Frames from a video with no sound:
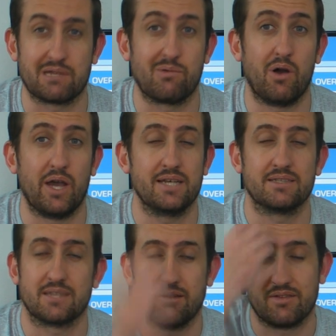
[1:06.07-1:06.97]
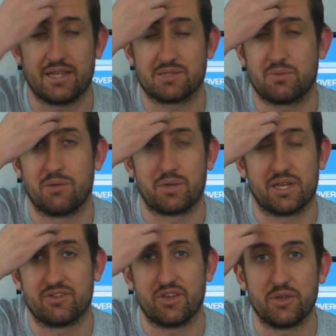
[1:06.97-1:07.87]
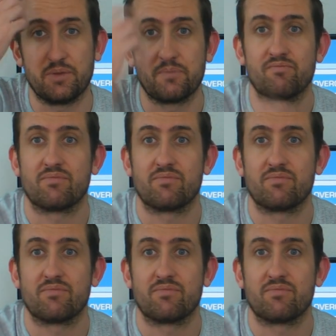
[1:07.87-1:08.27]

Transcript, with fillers: quiet, so that's what I'm going to do.